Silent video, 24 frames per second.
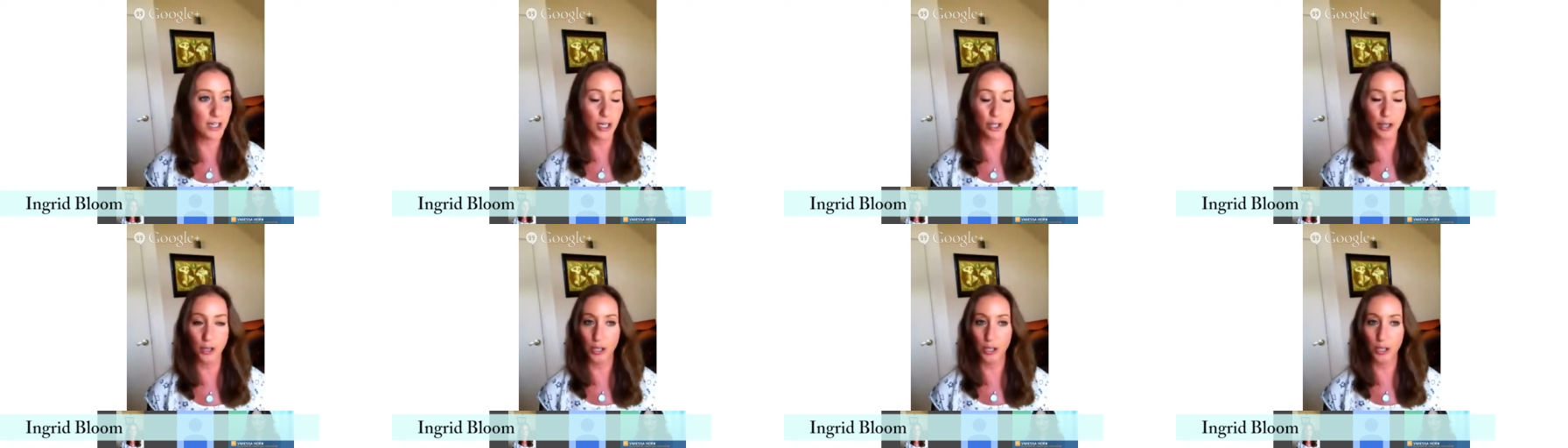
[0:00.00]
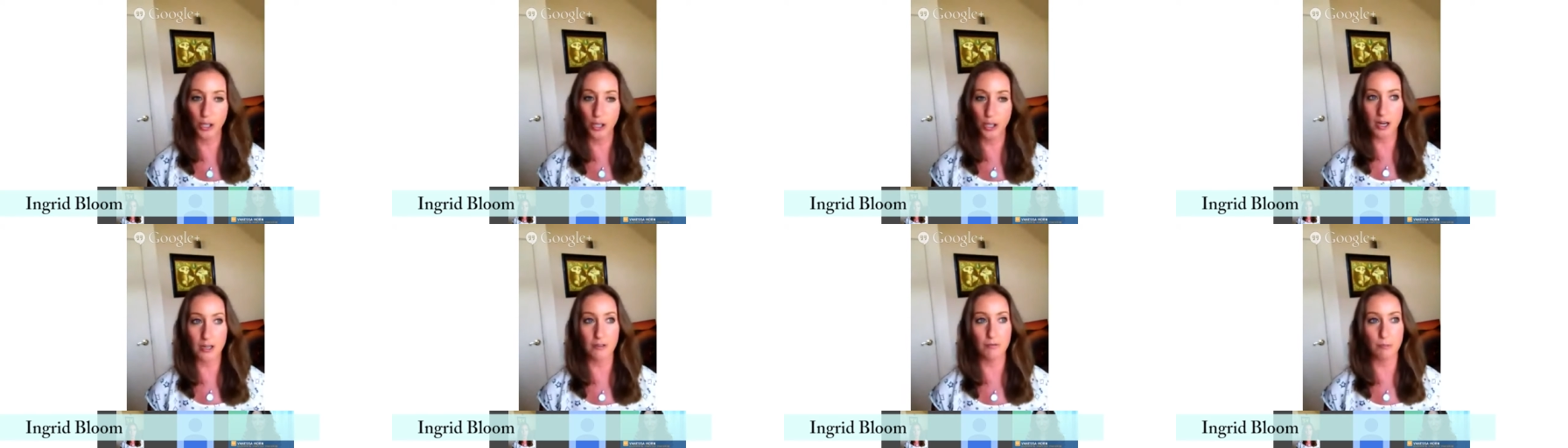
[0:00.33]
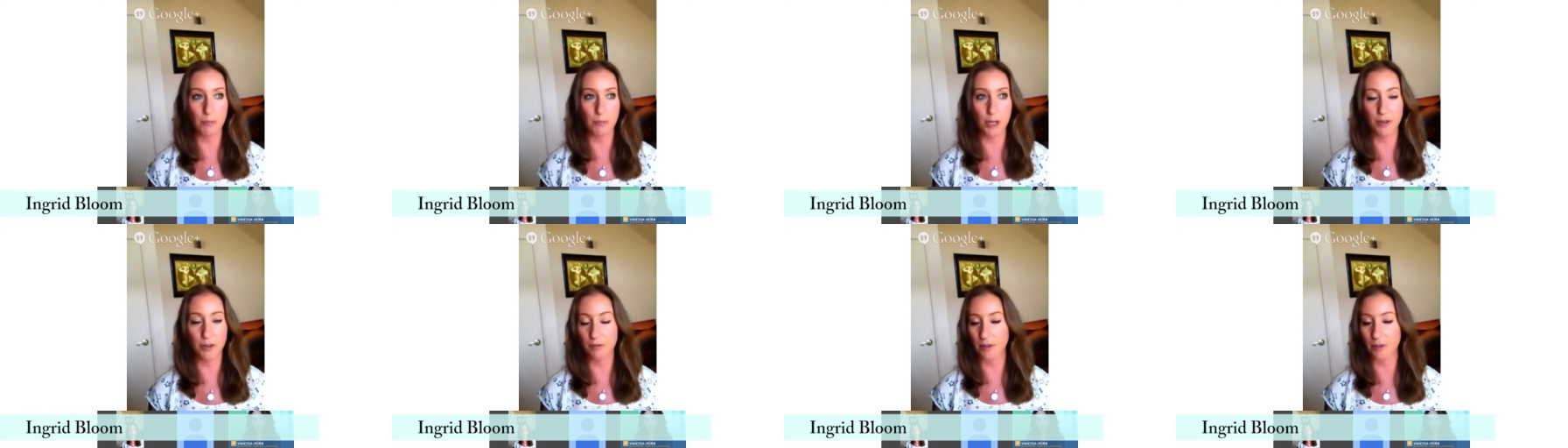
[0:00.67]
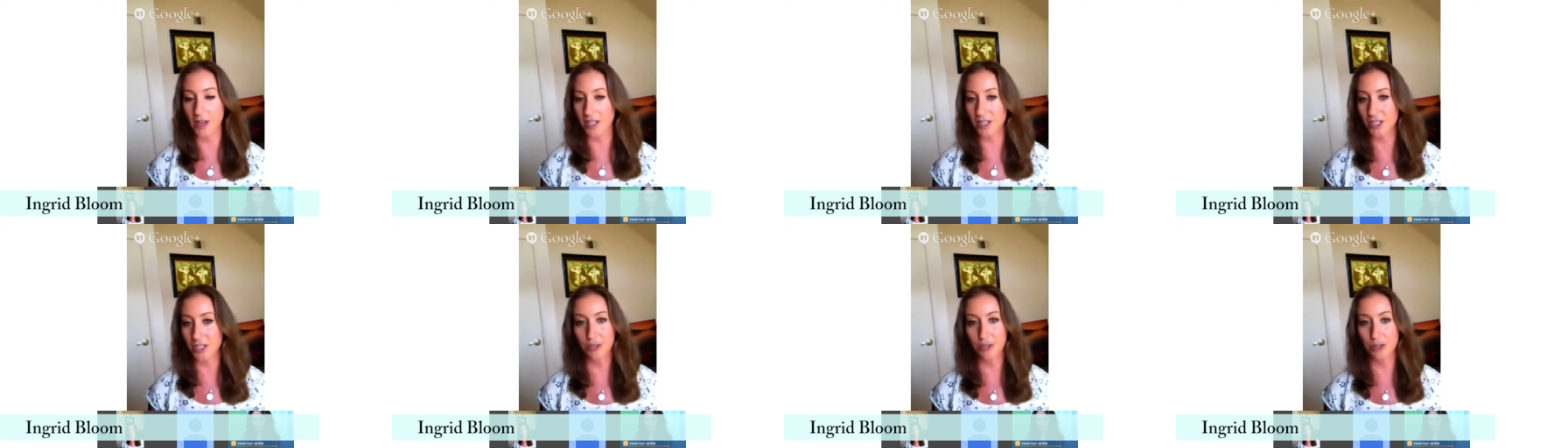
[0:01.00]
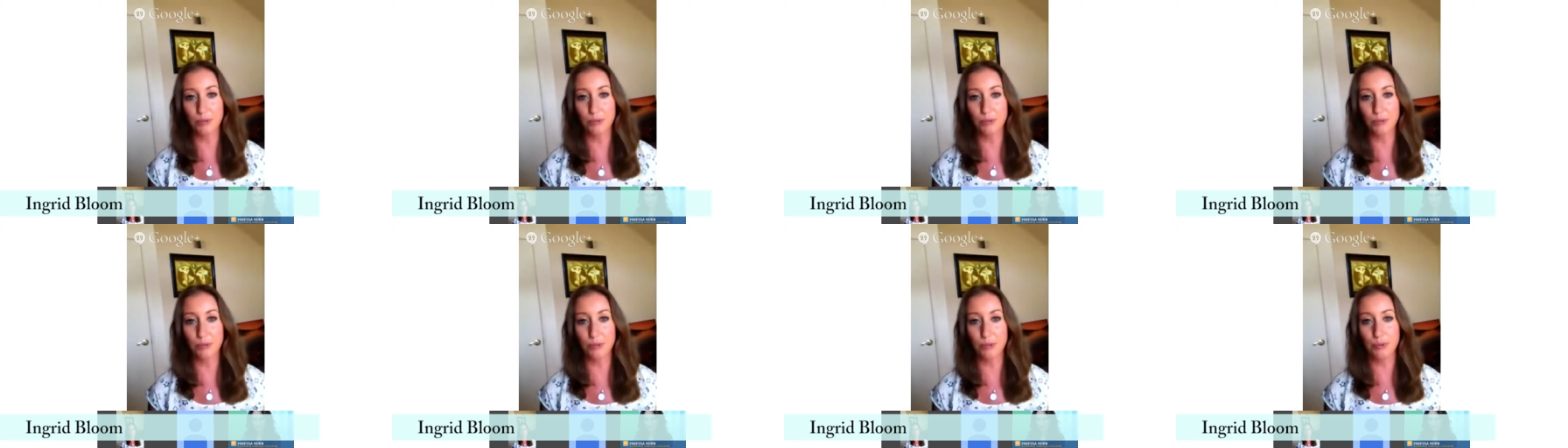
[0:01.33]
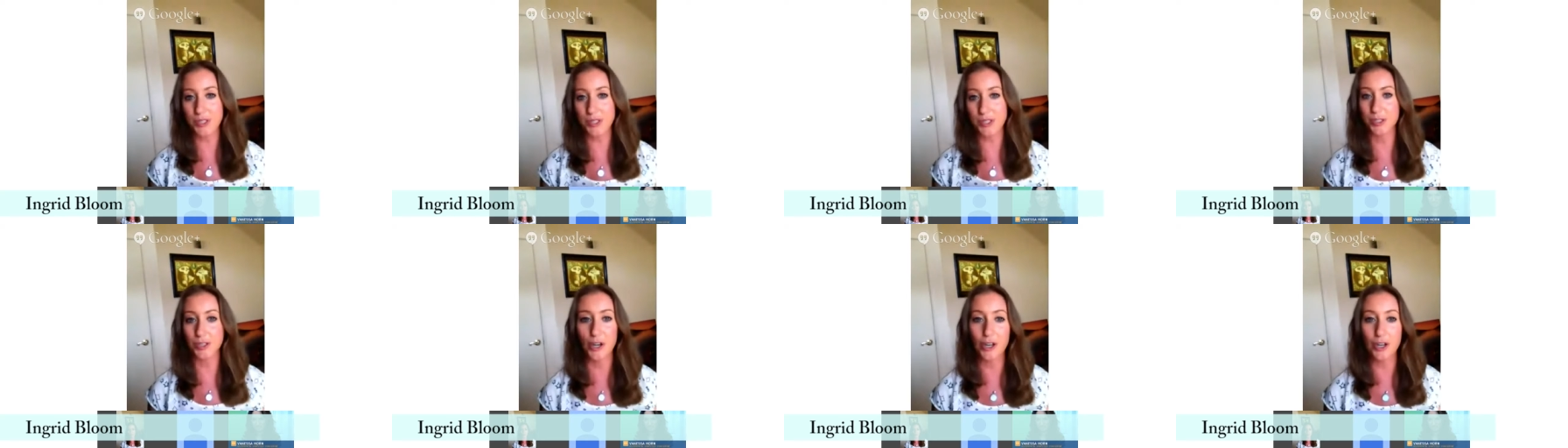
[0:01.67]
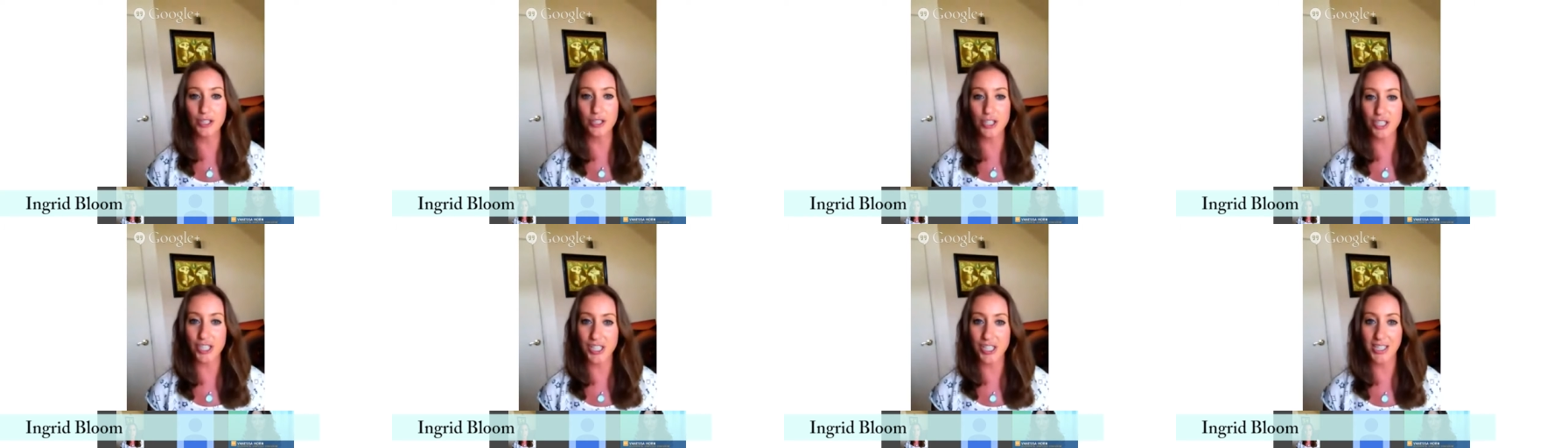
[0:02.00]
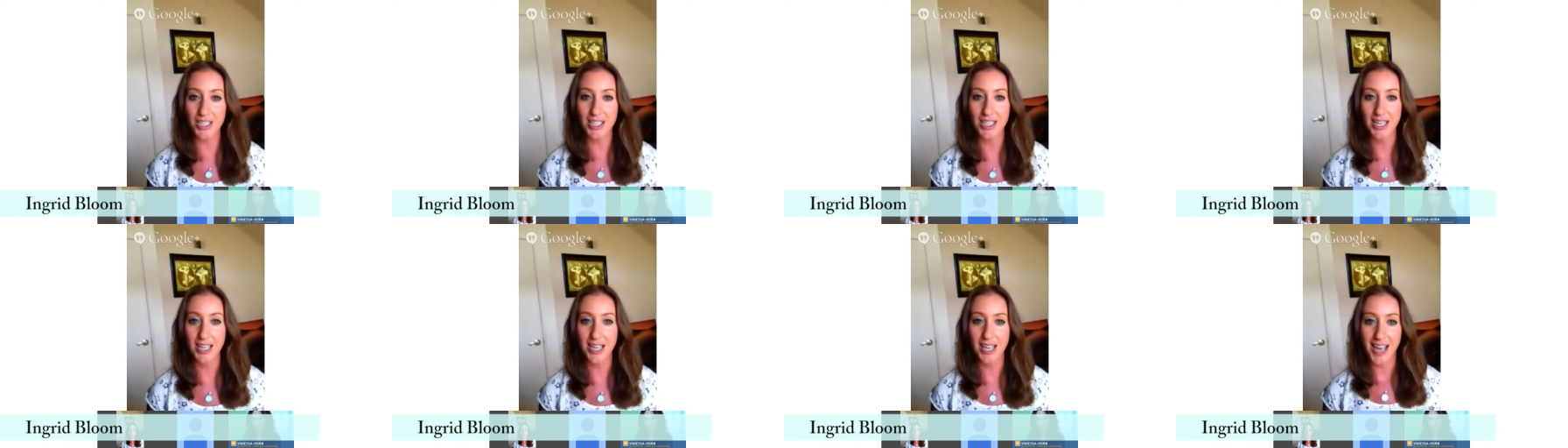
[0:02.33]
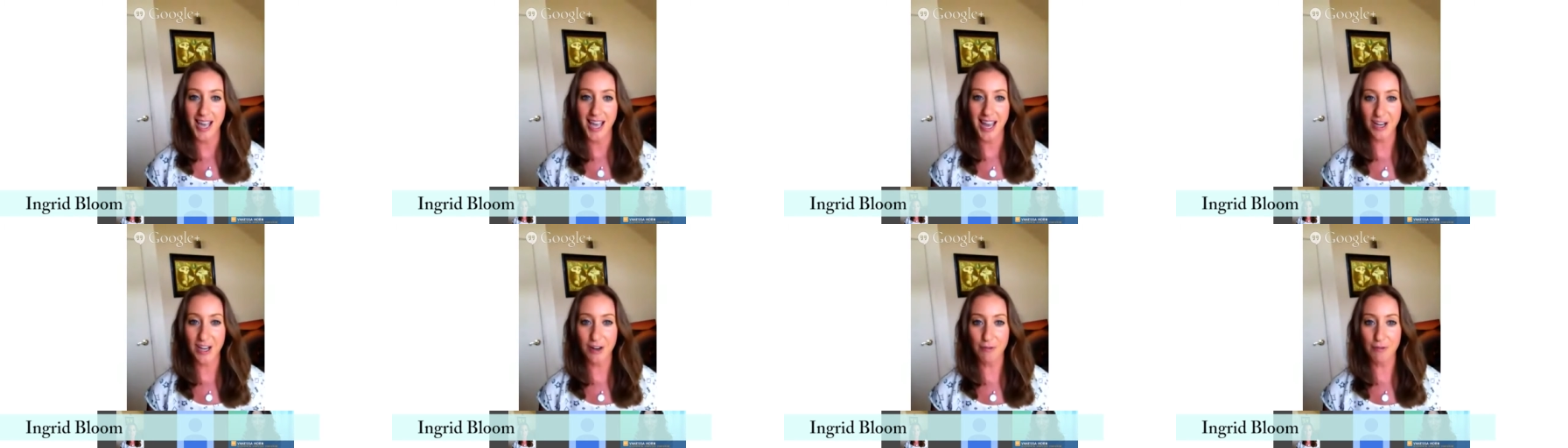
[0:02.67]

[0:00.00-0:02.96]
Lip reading: like, I've read a lot of motivational books and coaching